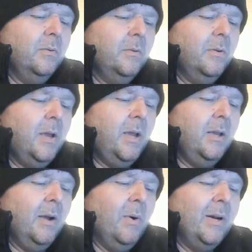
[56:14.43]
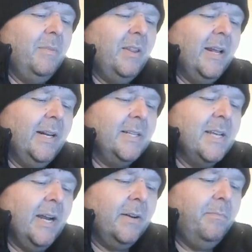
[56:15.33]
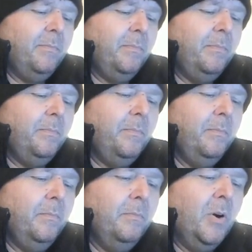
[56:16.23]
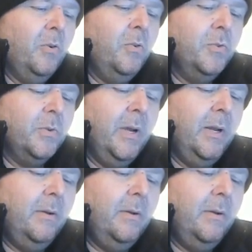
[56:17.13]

hey, I want him in that exact pose, right?